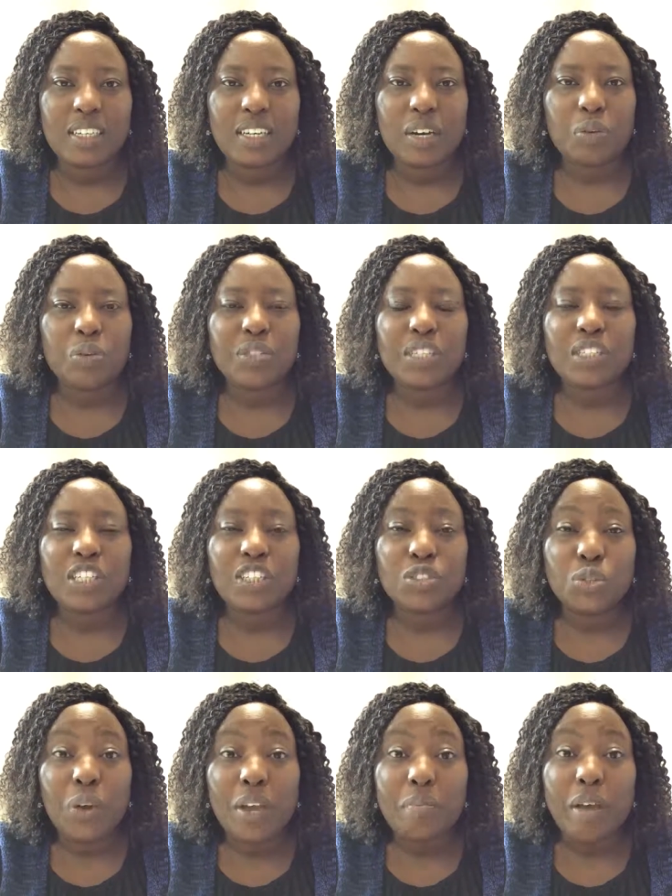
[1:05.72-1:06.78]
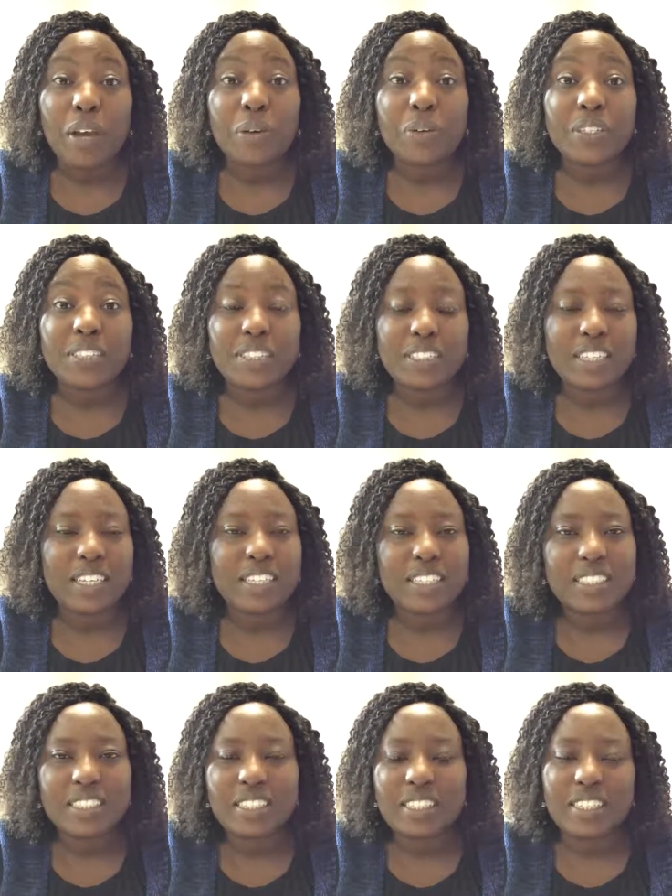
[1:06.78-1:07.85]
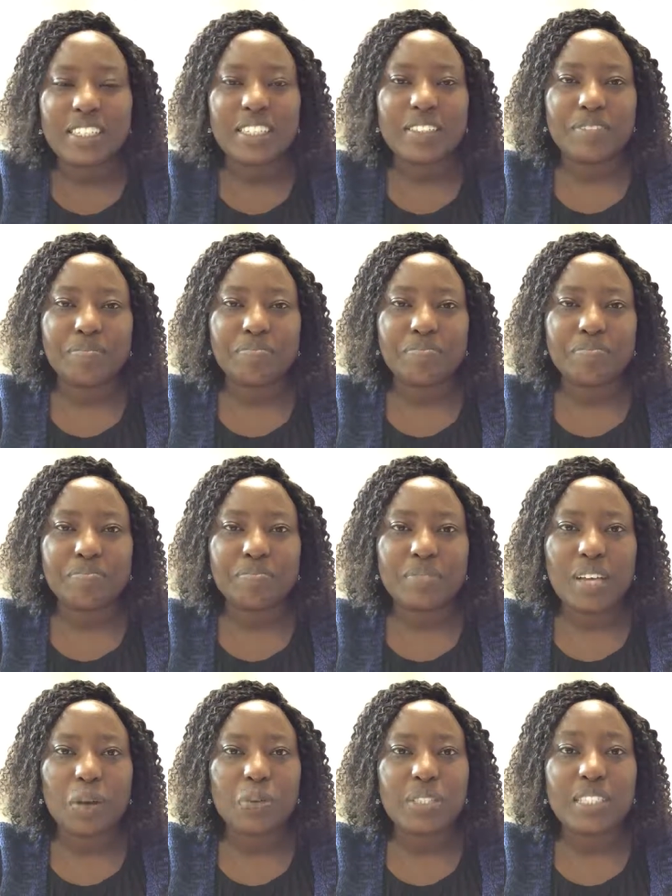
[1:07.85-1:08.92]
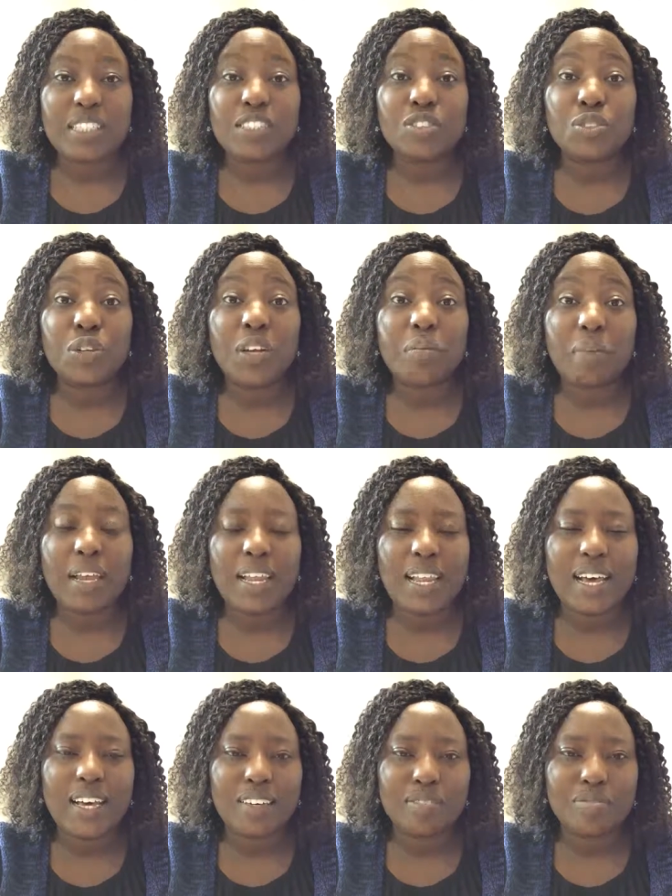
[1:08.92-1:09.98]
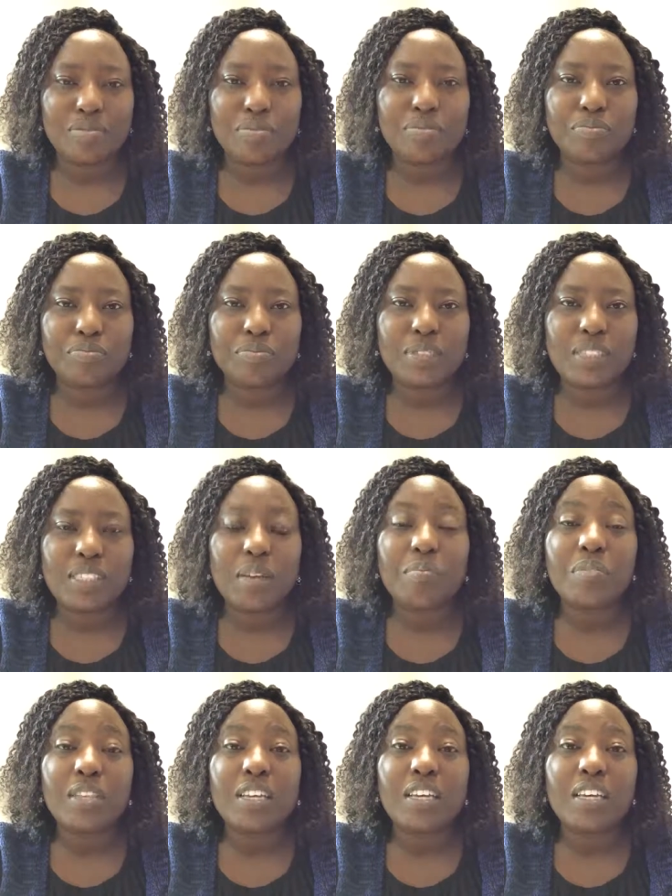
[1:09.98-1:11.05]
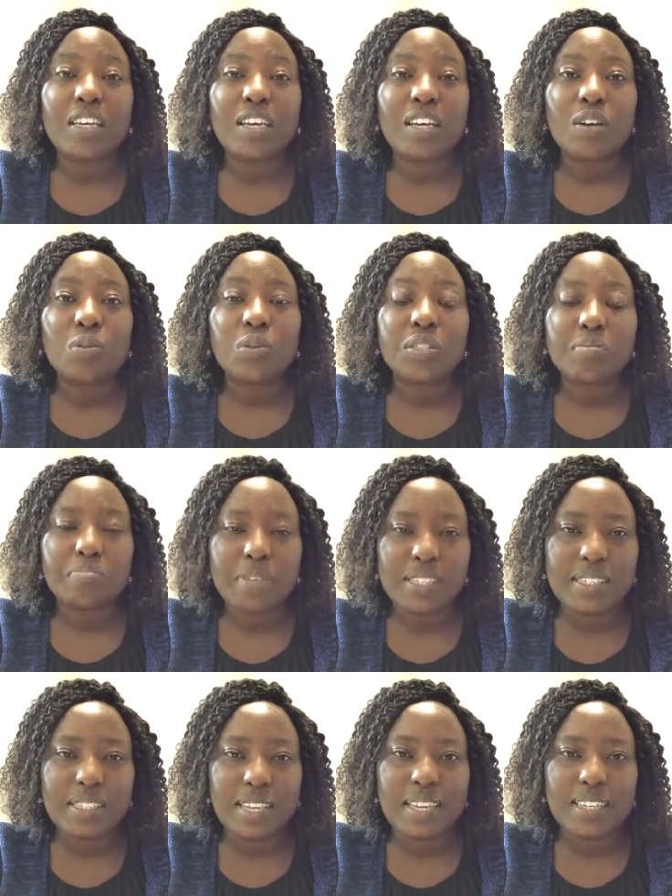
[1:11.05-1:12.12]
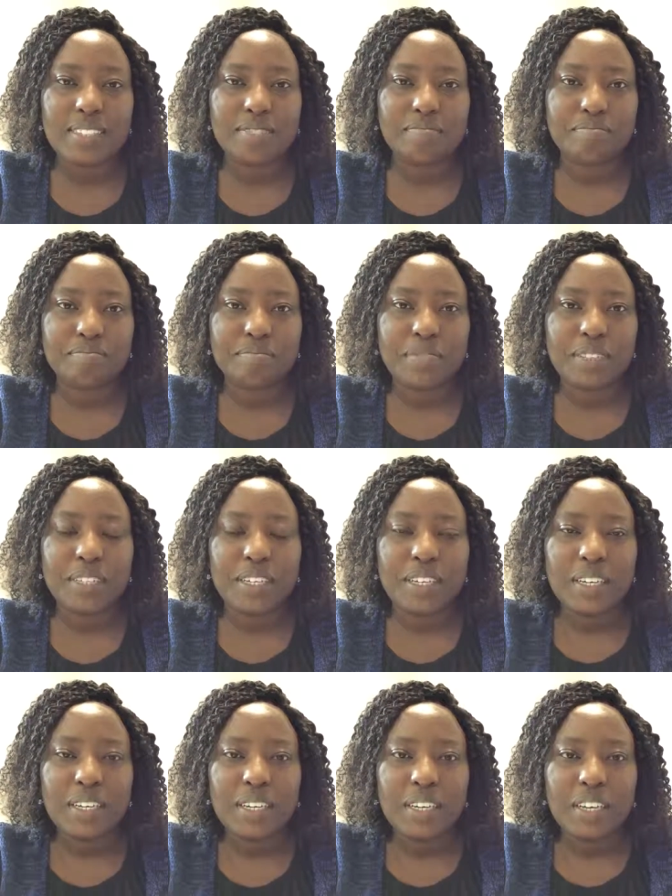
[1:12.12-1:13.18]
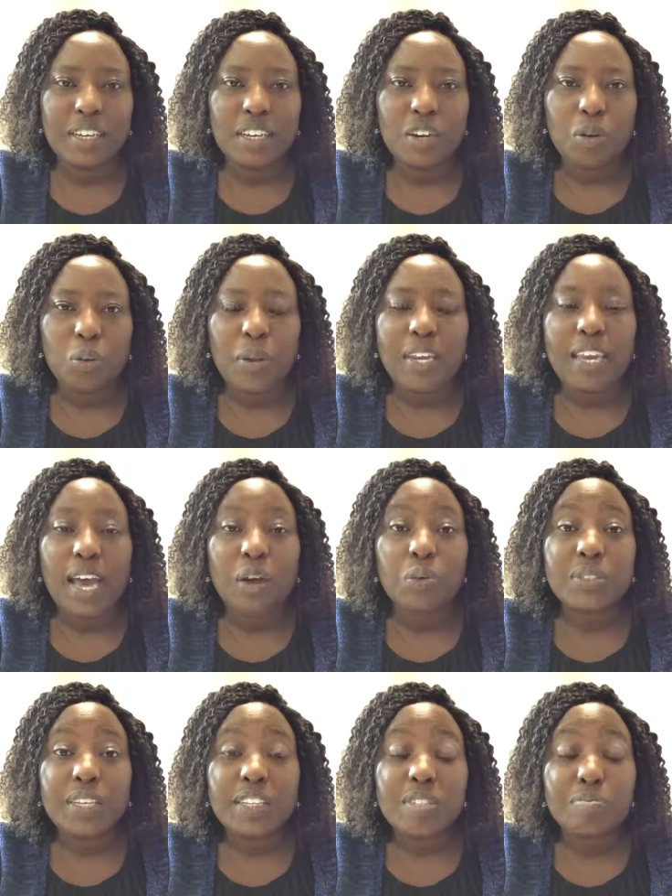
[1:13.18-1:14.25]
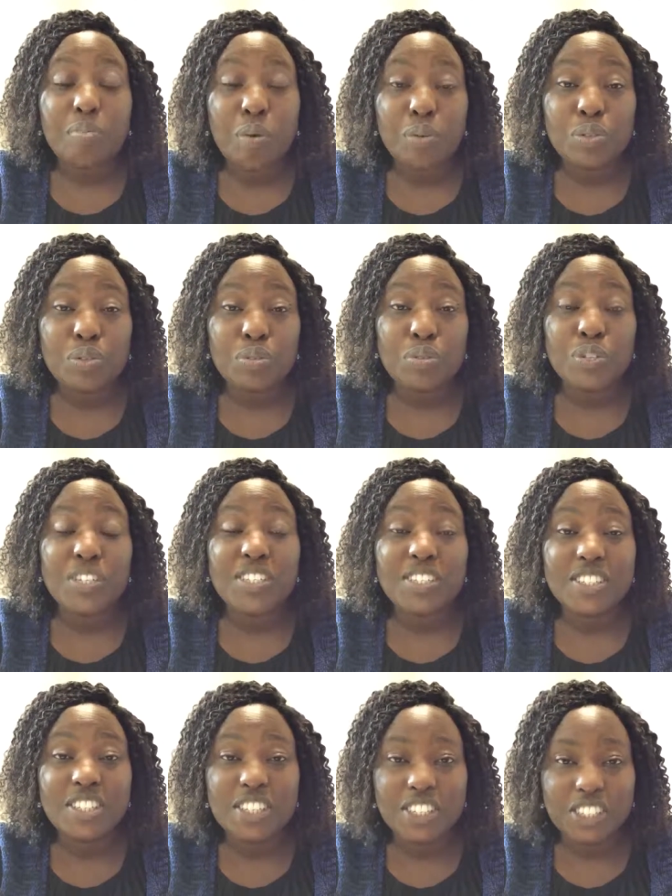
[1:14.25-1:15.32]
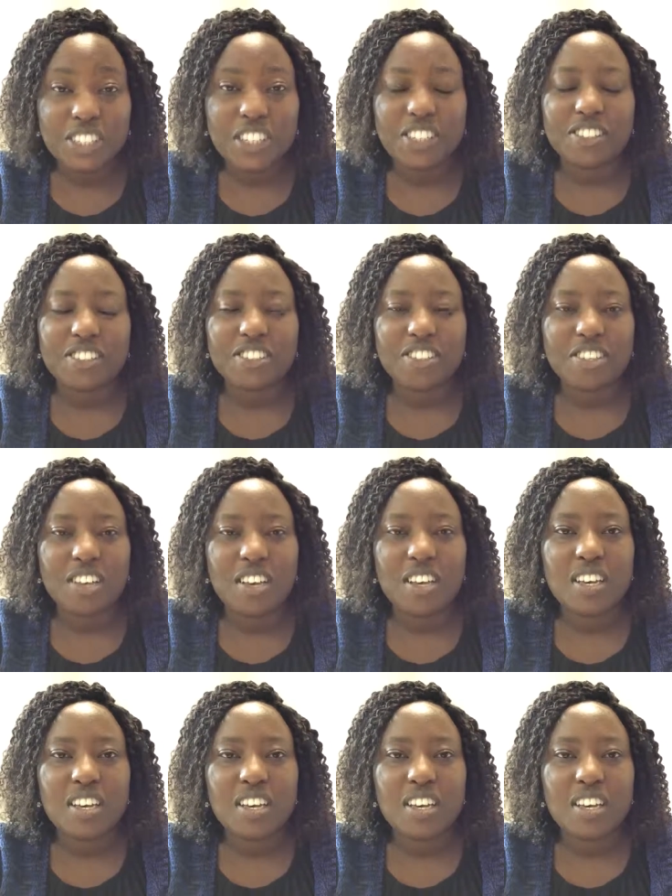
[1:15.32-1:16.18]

I wasn't enjoying my Christianity. I wasn't enjoying my life. Something was missing. When I was exposed to his teachings,